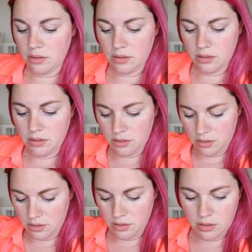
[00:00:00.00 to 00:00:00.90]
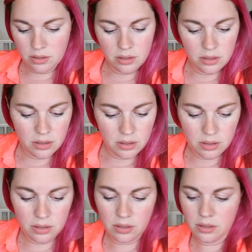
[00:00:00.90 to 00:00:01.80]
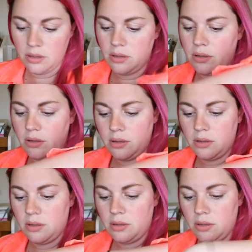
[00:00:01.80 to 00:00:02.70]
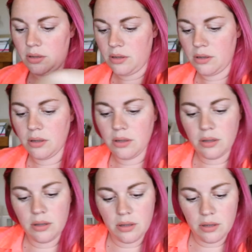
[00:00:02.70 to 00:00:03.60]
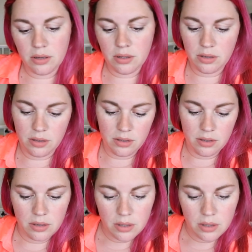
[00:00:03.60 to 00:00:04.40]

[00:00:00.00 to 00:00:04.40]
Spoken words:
No one is speaking in this clip.